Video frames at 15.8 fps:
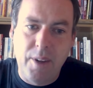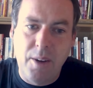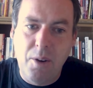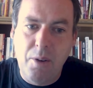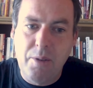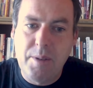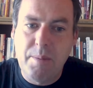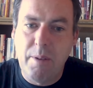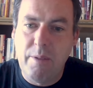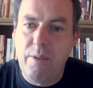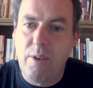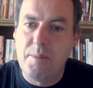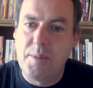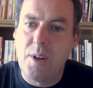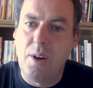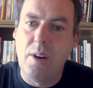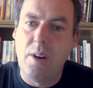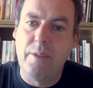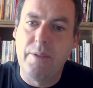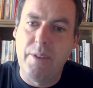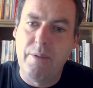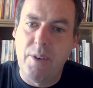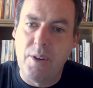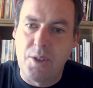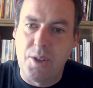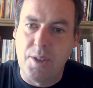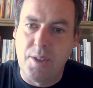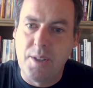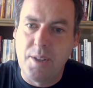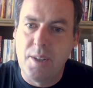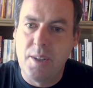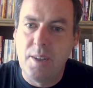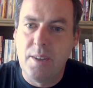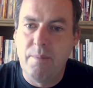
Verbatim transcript: the nose performs all of the functions.